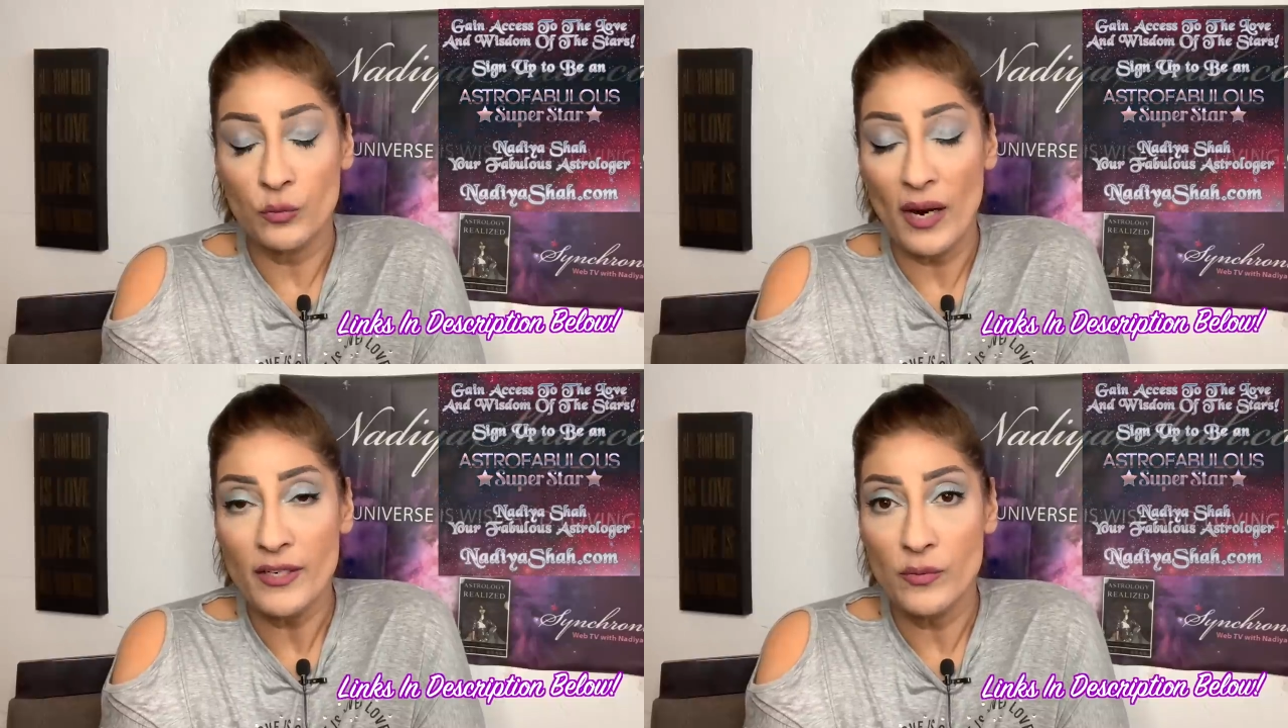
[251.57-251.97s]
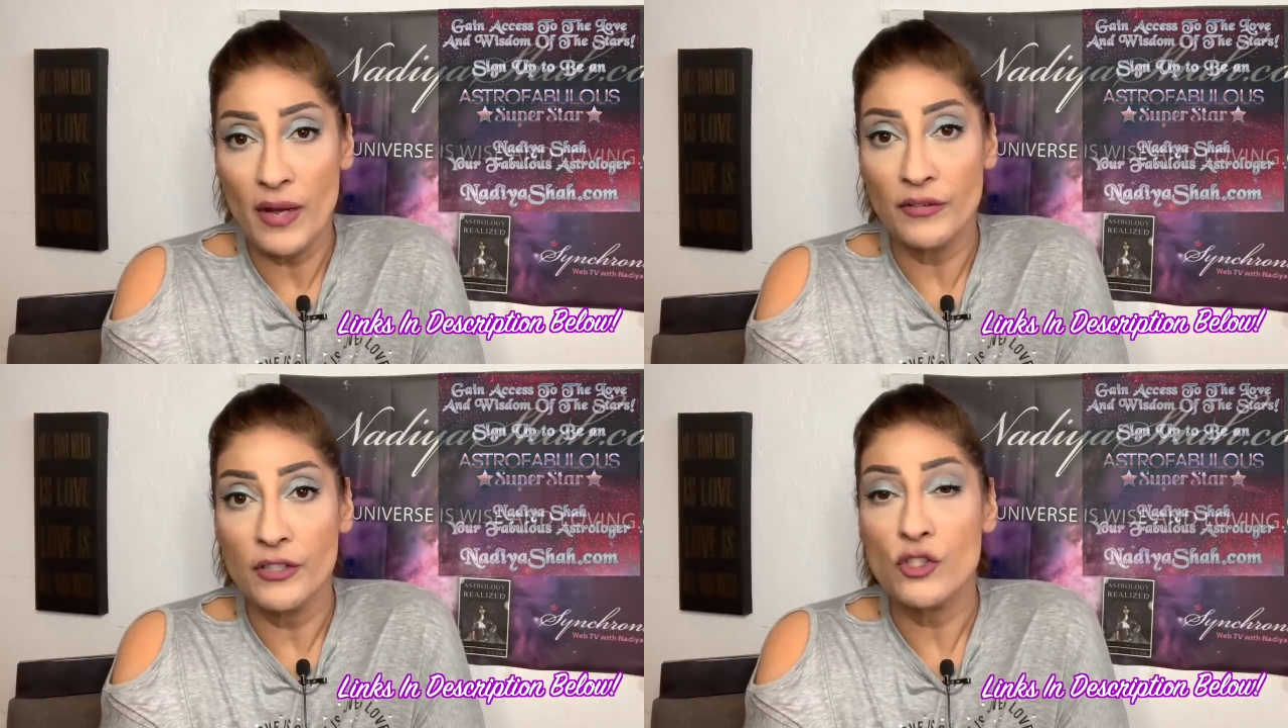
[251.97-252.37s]
right
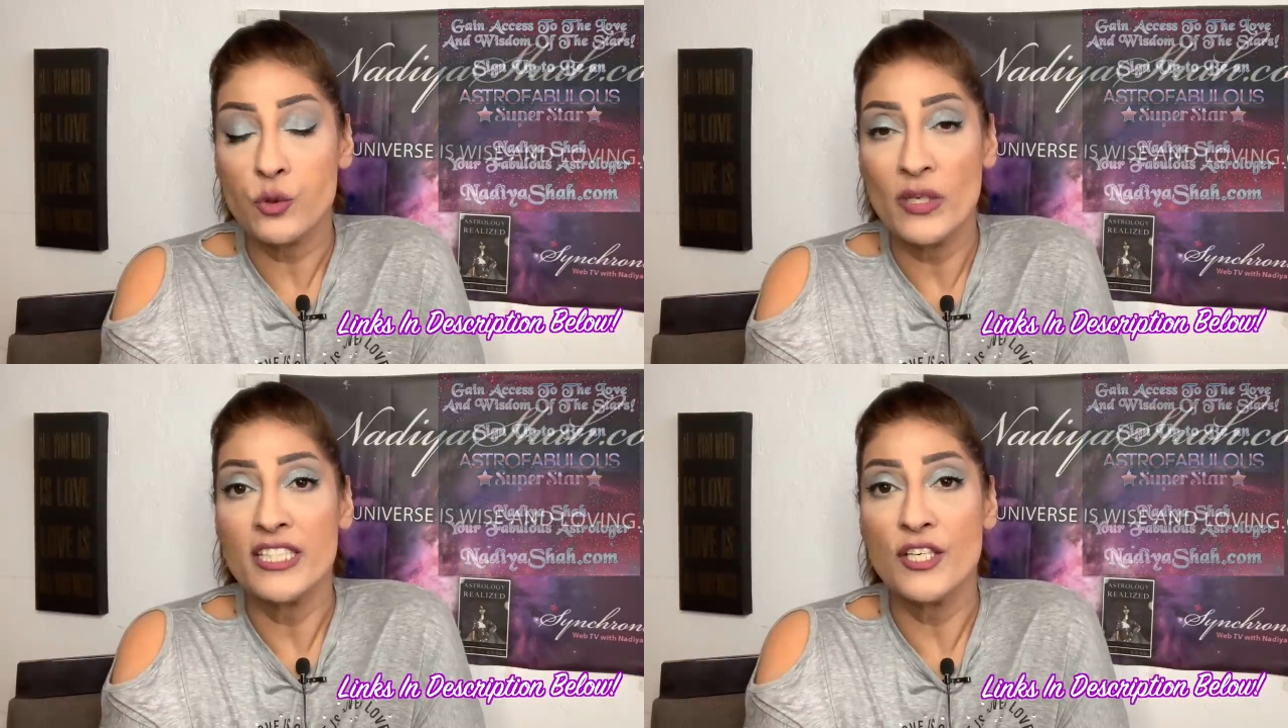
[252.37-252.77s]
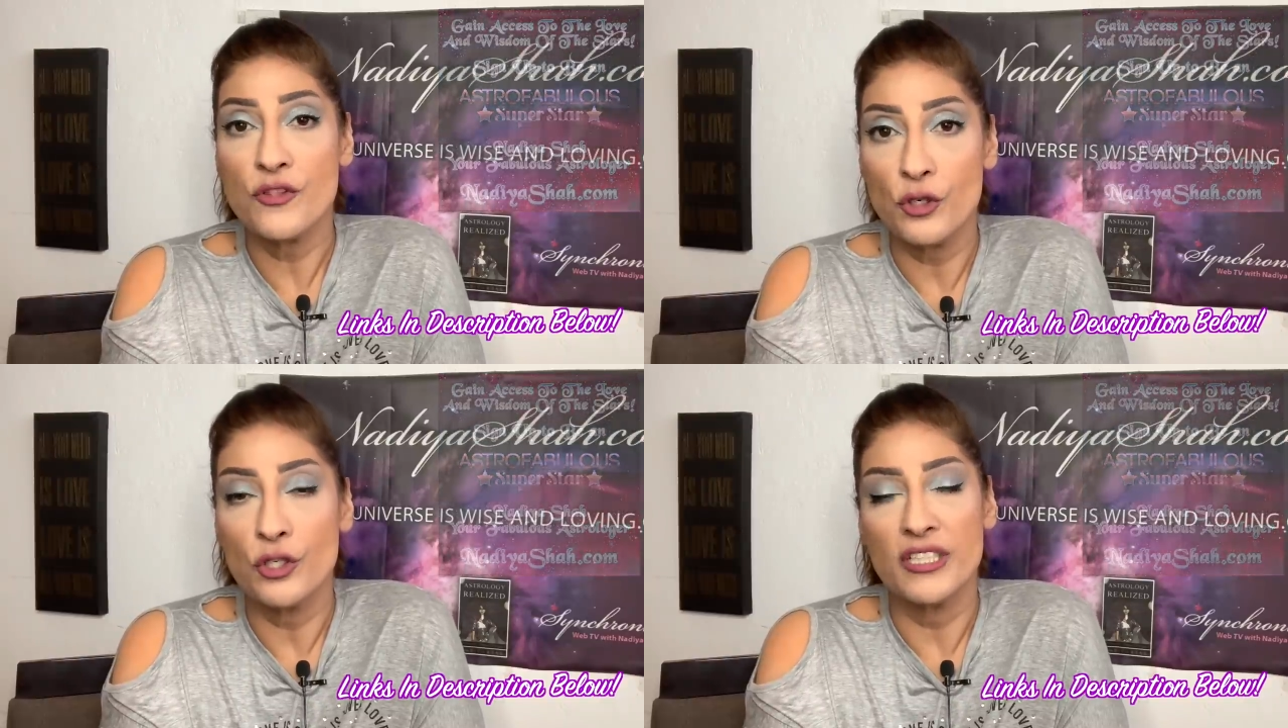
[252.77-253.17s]
around the
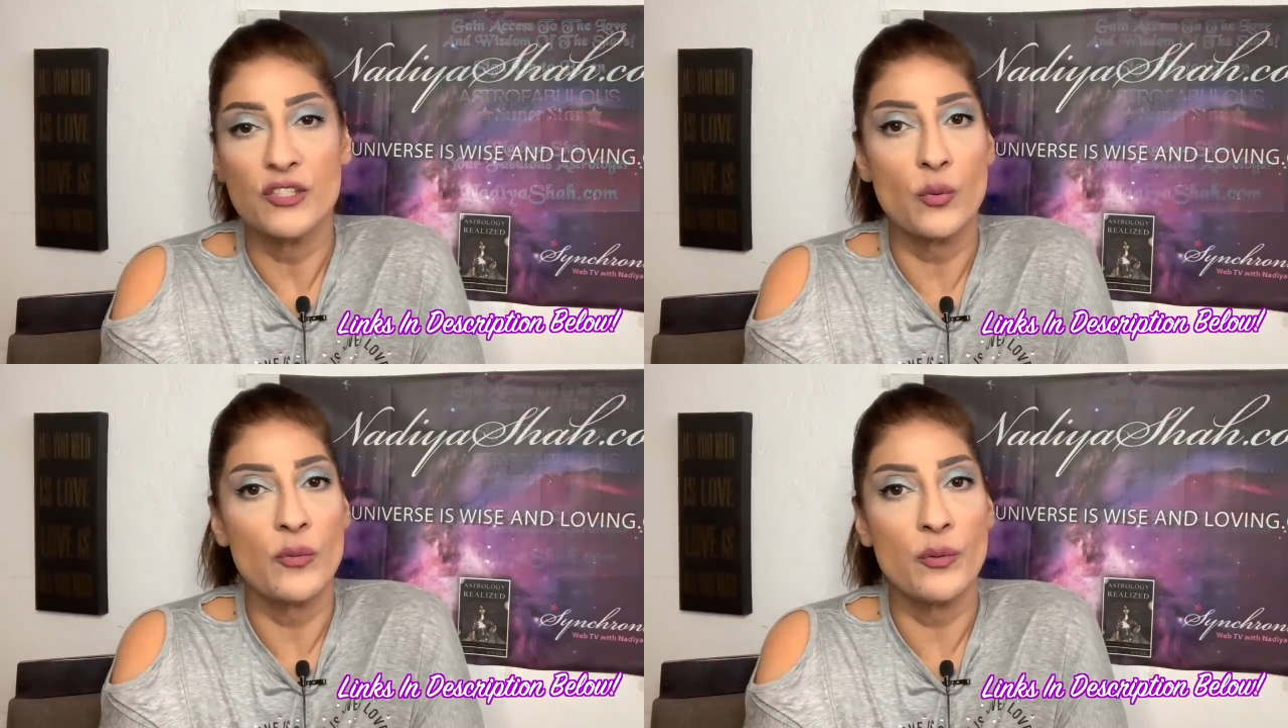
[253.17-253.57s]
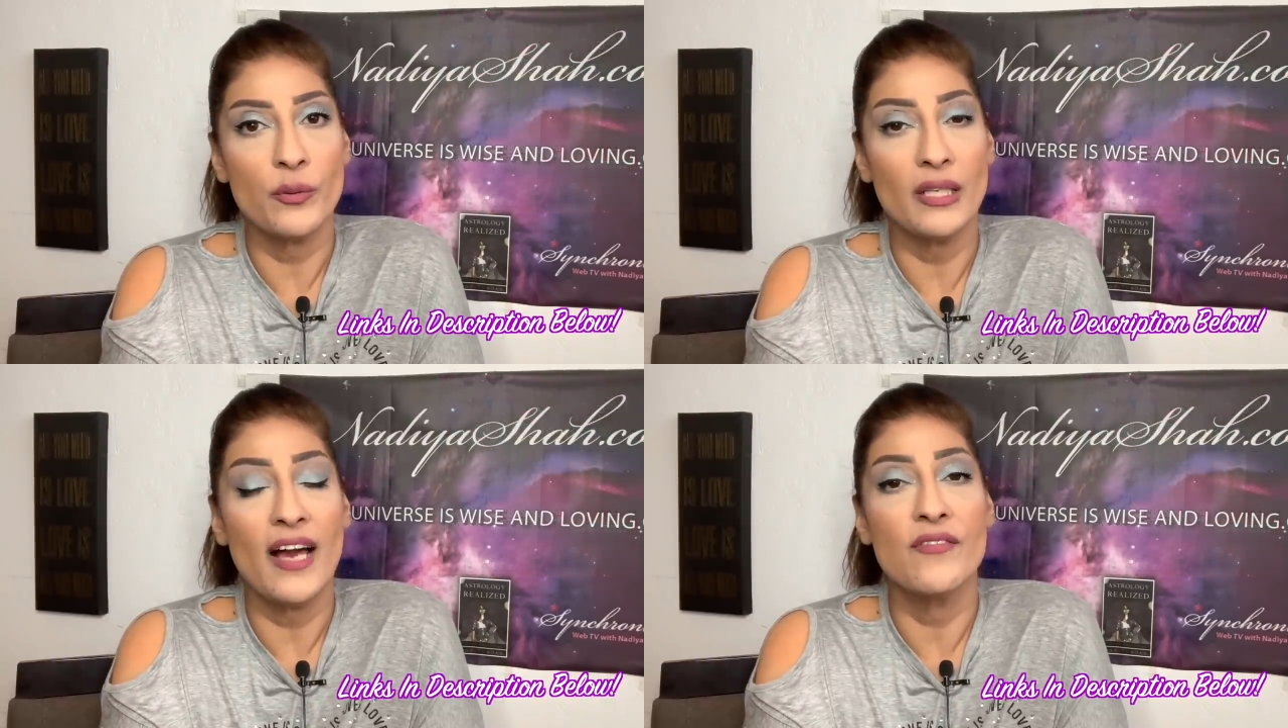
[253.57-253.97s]
23rd is when we
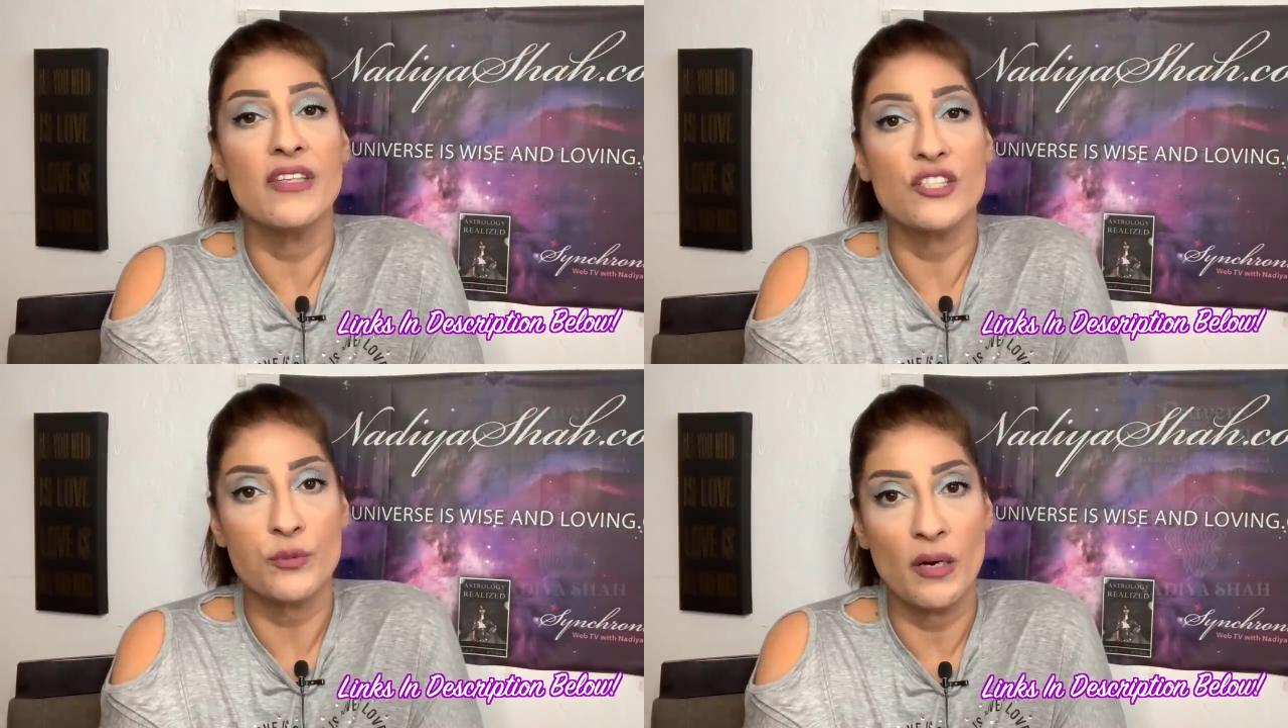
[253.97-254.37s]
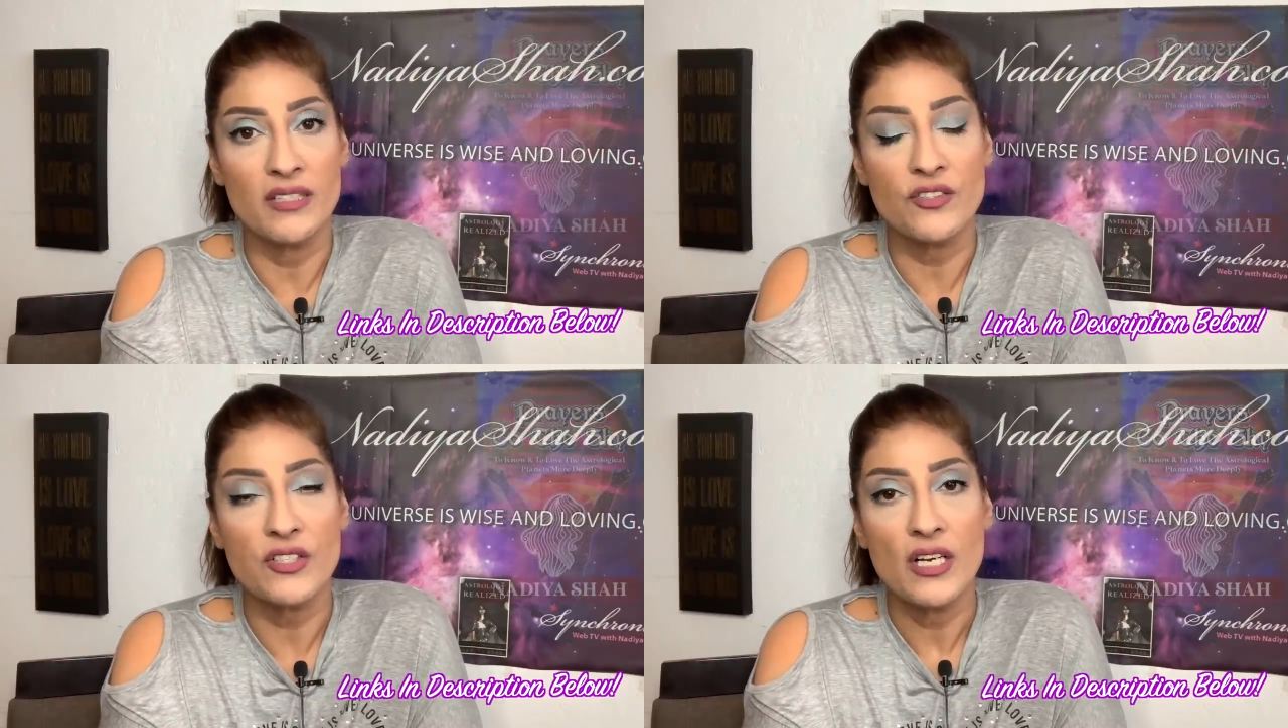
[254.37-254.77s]
will have this
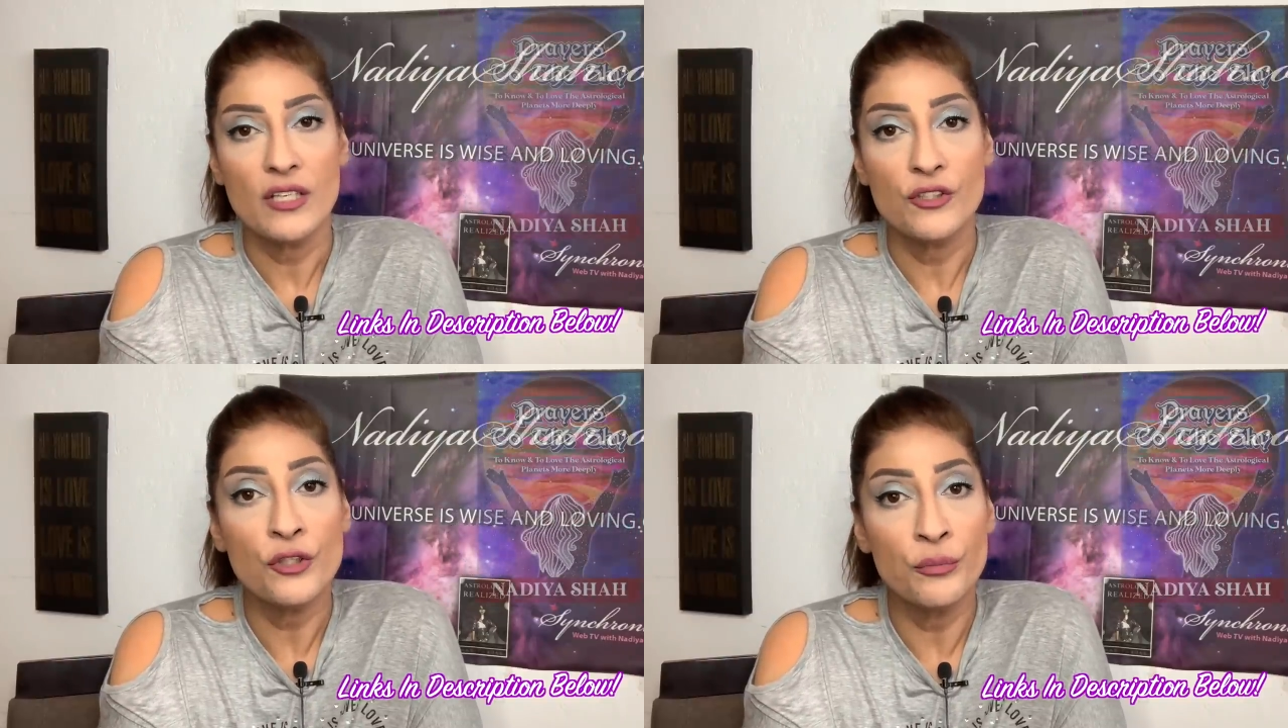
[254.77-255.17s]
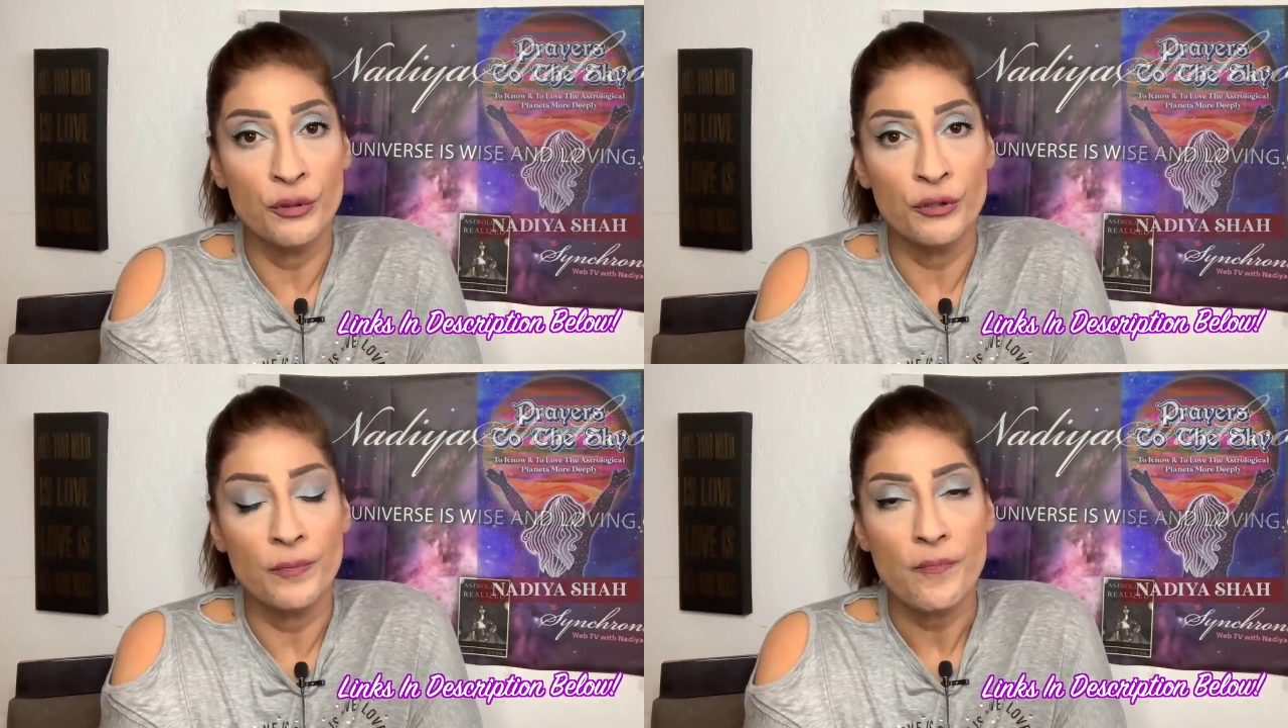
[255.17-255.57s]
month's new
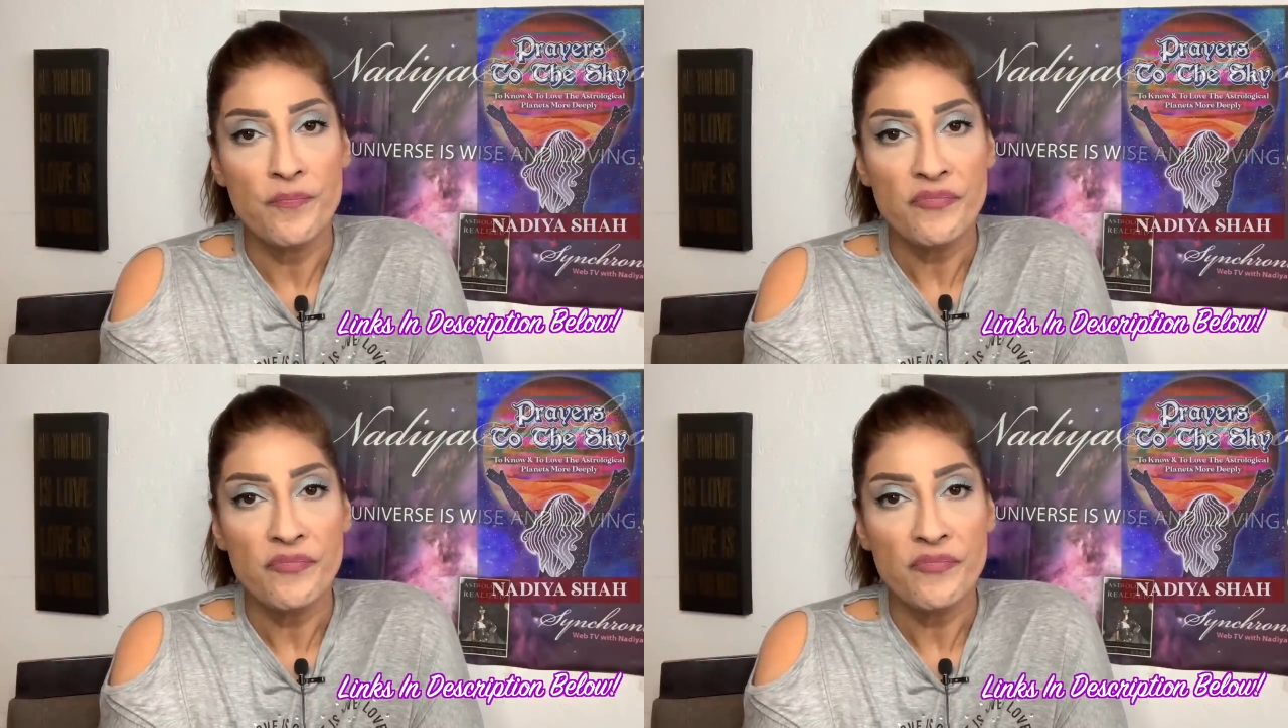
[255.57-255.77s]
moon.